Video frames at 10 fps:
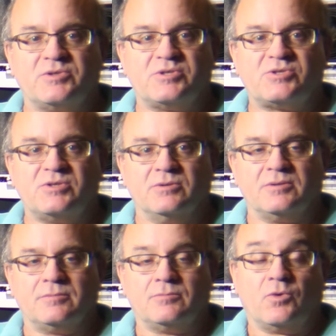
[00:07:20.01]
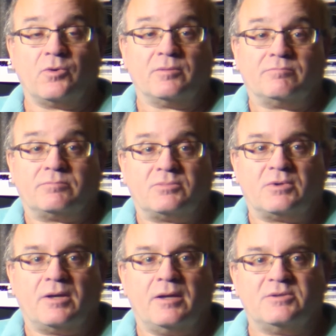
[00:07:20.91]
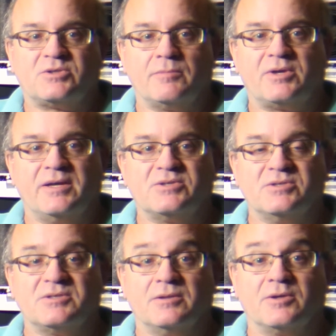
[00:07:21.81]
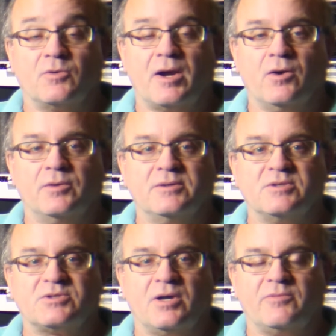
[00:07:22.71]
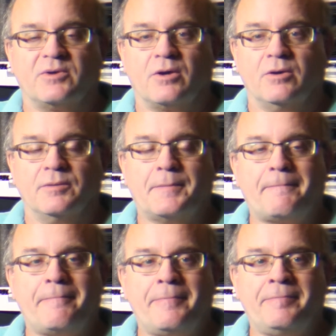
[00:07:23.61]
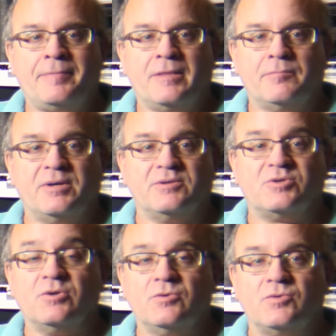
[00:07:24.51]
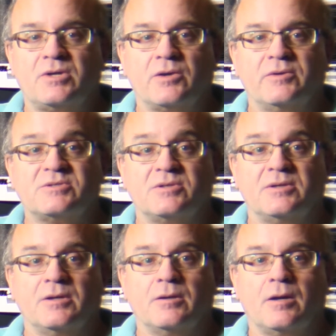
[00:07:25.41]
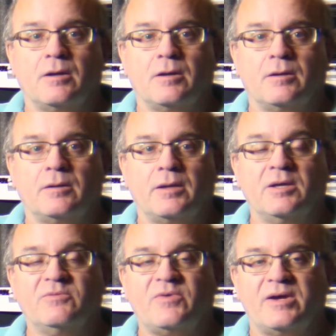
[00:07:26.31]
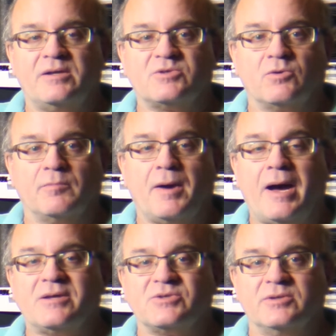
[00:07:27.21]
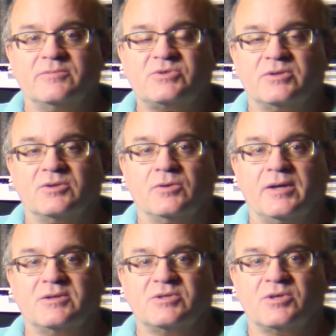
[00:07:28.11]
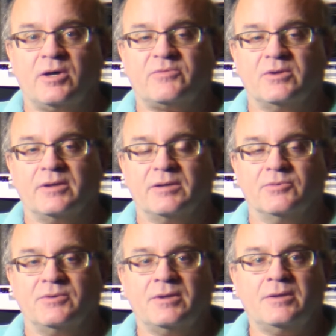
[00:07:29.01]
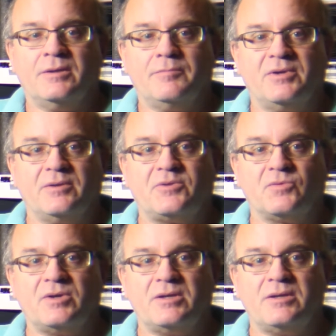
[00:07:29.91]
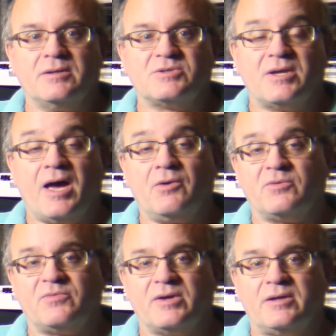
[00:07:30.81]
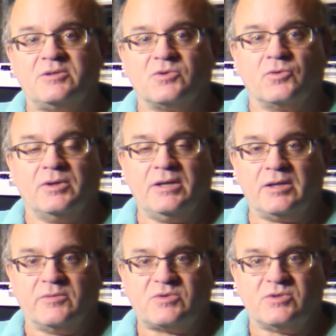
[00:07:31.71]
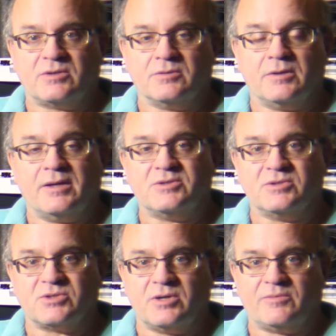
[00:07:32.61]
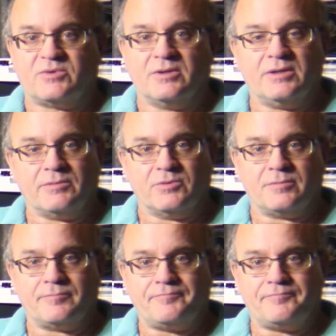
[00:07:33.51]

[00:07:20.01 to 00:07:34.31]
the shield, or in some cases, the ground, as it's often called. Pin 2 carries the in-phase or positive signal, as is often labeled. Pin 3 is the out-of-phase or negative signal, as is often labeled.